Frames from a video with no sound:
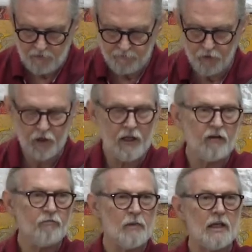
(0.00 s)

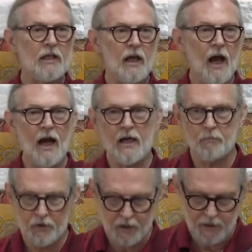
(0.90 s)
Forgive me, I
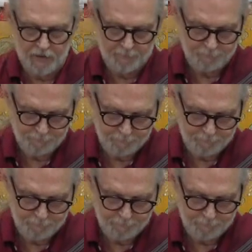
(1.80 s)
pray.